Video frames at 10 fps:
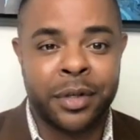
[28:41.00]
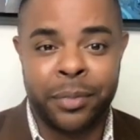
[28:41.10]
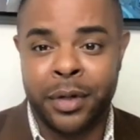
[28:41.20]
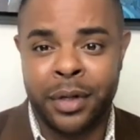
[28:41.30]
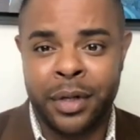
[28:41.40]
to
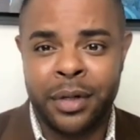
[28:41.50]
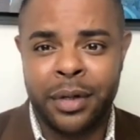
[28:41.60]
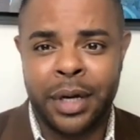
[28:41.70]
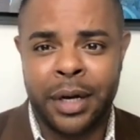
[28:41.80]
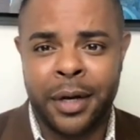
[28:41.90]
community.
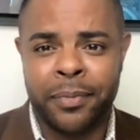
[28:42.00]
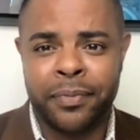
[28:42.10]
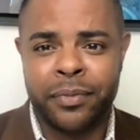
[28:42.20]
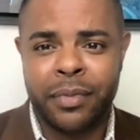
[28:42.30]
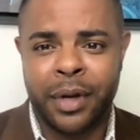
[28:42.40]

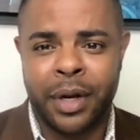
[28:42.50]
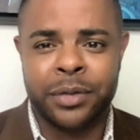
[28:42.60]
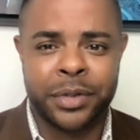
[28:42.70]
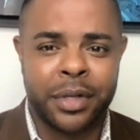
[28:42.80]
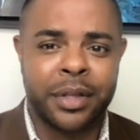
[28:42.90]
And
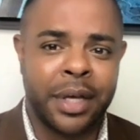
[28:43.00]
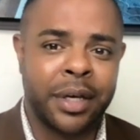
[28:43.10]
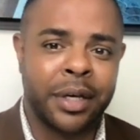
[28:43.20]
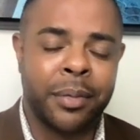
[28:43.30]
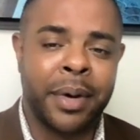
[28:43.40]
as we start
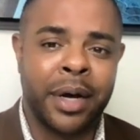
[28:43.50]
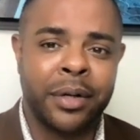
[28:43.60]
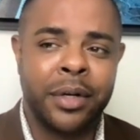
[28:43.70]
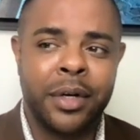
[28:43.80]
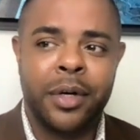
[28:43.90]
thinking about